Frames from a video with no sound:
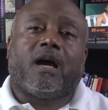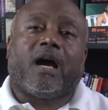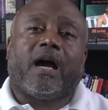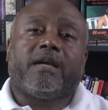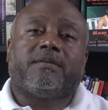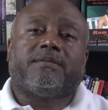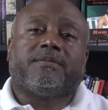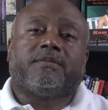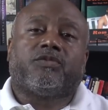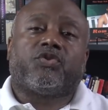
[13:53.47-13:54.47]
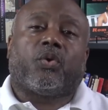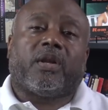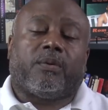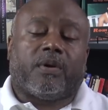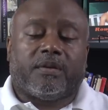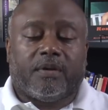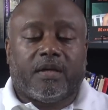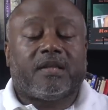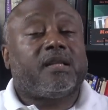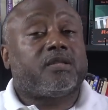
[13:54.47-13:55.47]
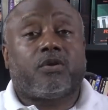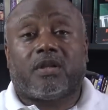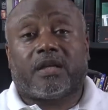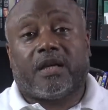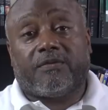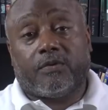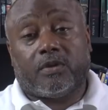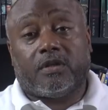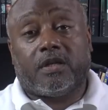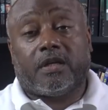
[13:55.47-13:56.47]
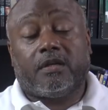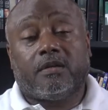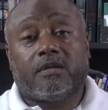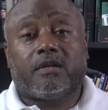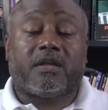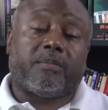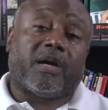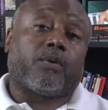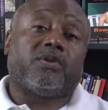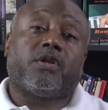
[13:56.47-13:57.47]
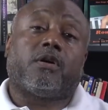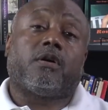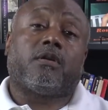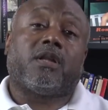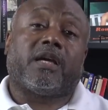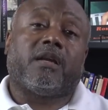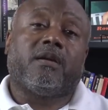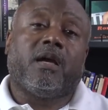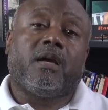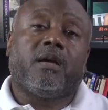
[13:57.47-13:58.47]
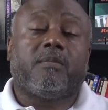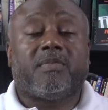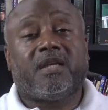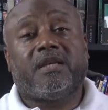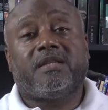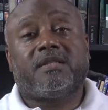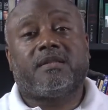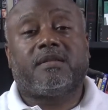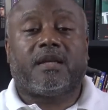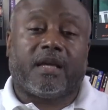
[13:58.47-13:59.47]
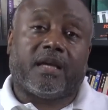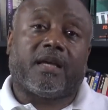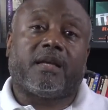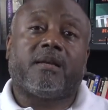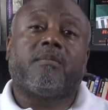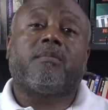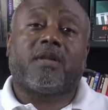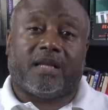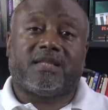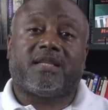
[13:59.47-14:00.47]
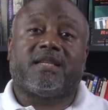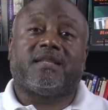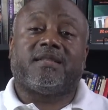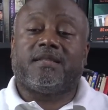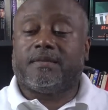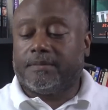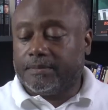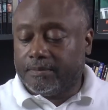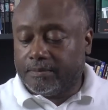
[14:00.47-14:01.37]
All right? So, anyway, that's all I got for today. Get back with y'all later. Peace and blessings.